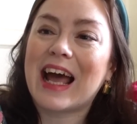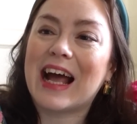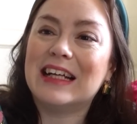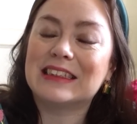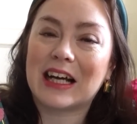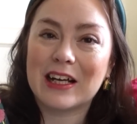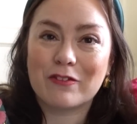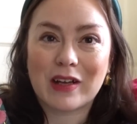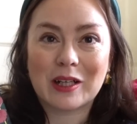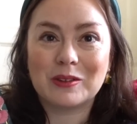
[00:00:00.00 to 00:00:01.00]
and I
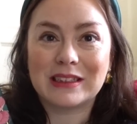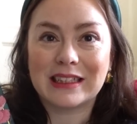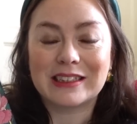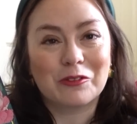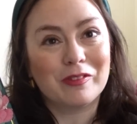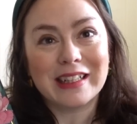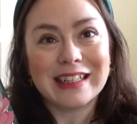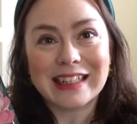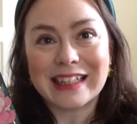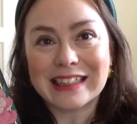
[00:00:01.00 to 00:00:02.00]
found it a
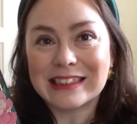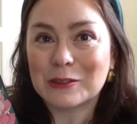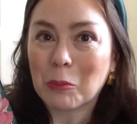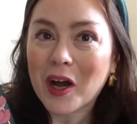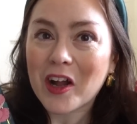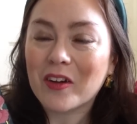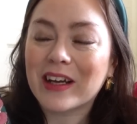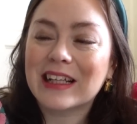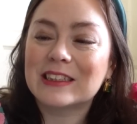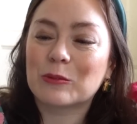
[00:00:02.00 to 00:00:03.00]
really
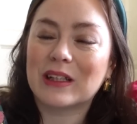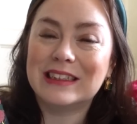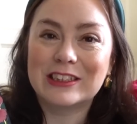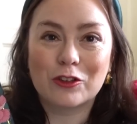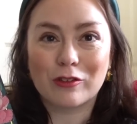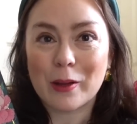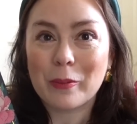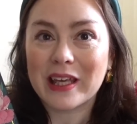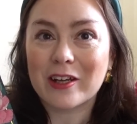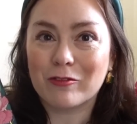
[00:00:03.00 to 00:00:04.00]
inspiring as well as
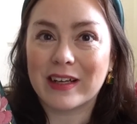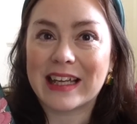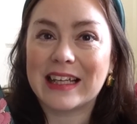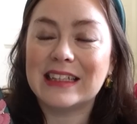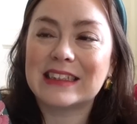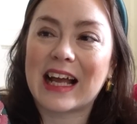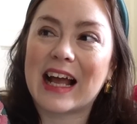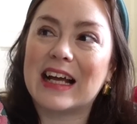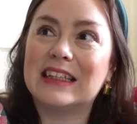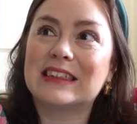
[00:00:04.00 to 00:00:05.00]
gripping read,
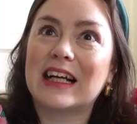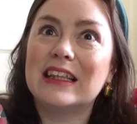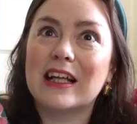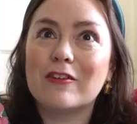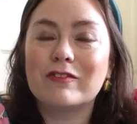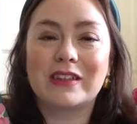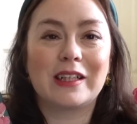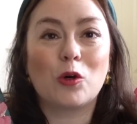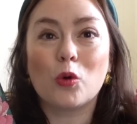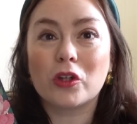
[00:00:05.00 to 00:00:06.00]
and I loved
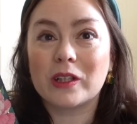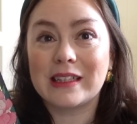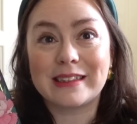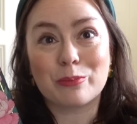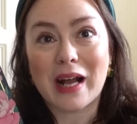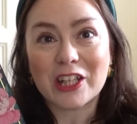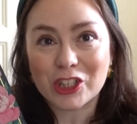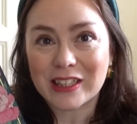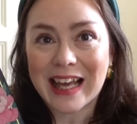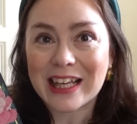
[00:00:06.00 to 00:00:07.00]
the author's
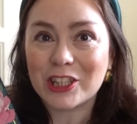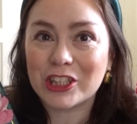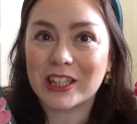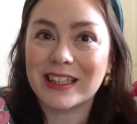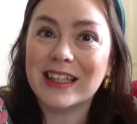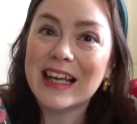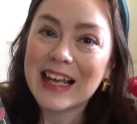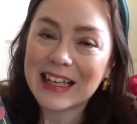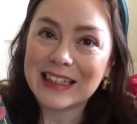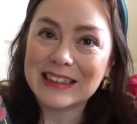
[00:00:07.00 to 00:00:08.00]
imagination
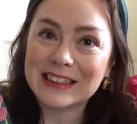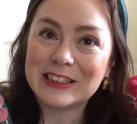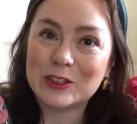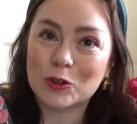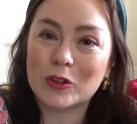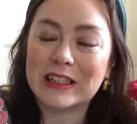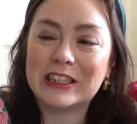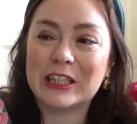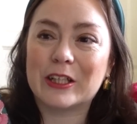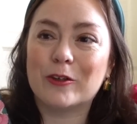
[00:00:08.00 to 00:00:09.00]
in this story
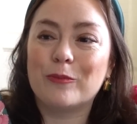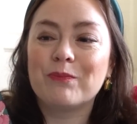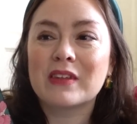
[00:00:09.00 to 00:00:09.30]
too.